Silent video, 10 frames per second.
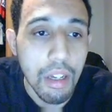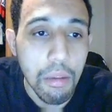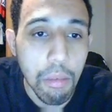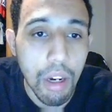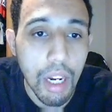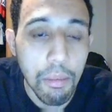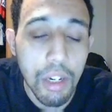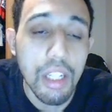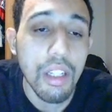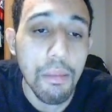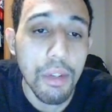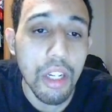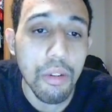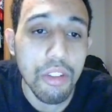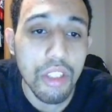But I'm gonna
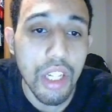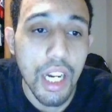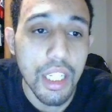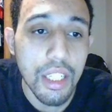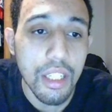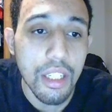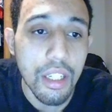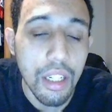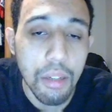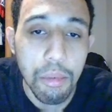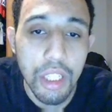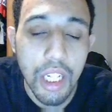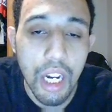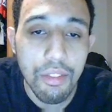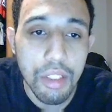go with Scott here, and a pretty
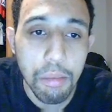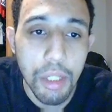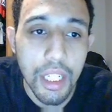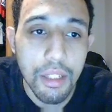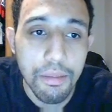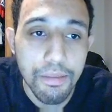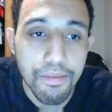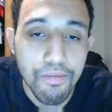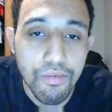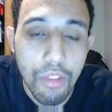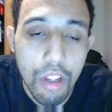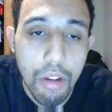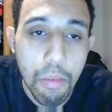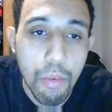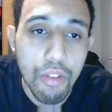confident pick.
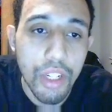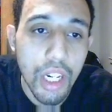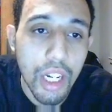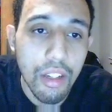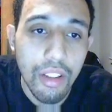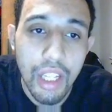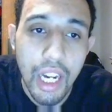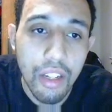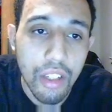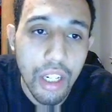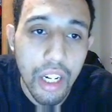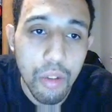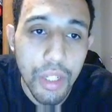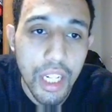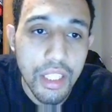Moving on to the lock of the card,
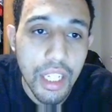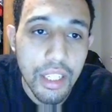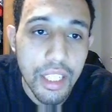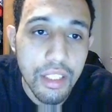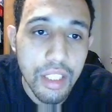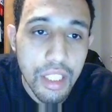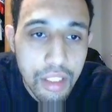we got Darius